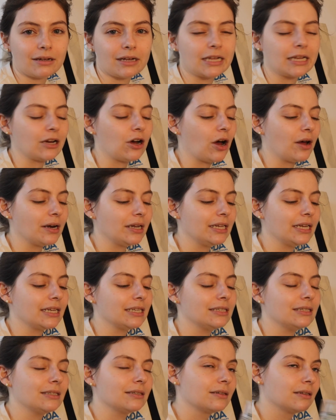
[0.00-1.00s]
It kind of like
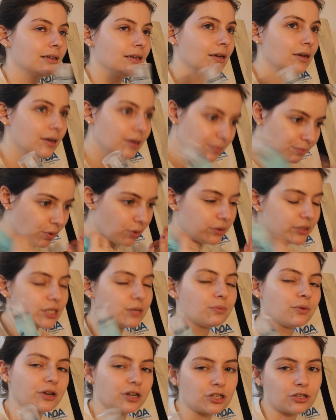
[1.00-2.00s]
pulls
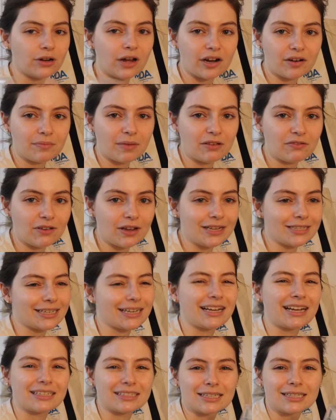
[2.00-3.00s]
the moisture out of my face, and
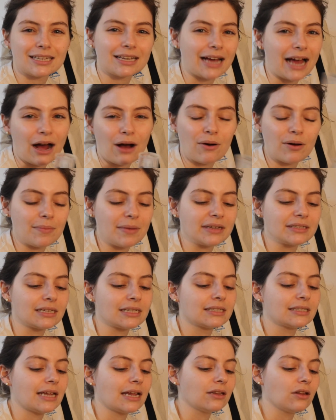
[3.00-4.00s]
I guess it's like how it makes
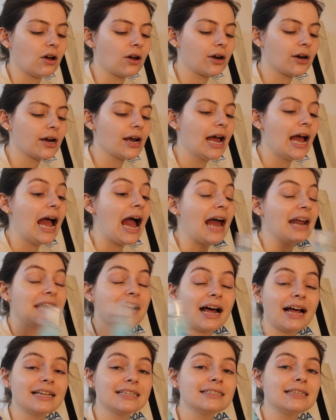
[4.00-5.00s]
it set longer. And it
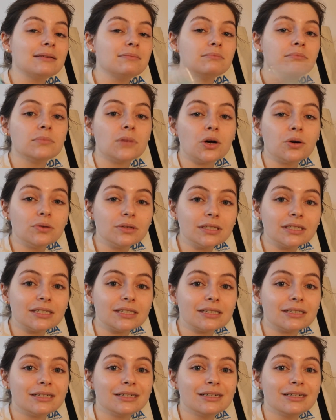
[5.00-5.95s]
has the most,